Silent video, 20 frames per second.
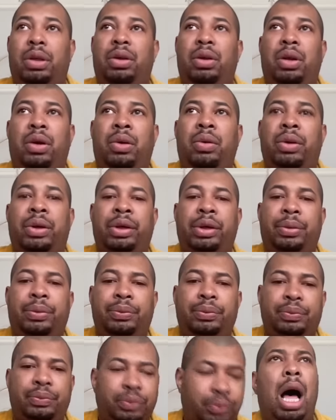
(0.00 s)
Lord.
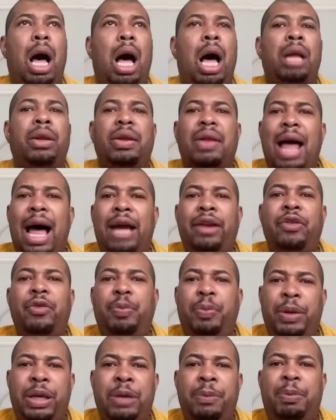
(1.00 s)
A lot
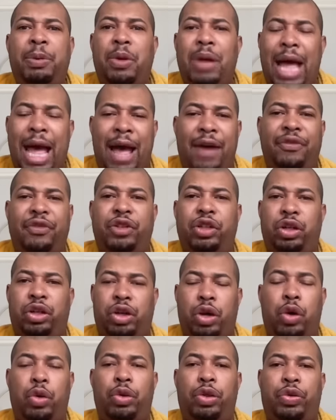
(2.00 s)
of people have to
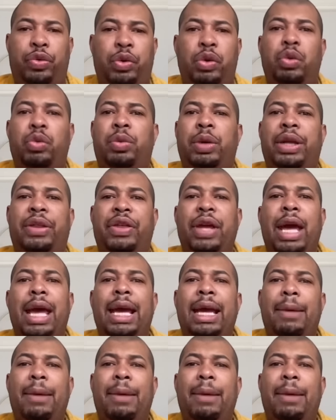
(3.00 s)
go through with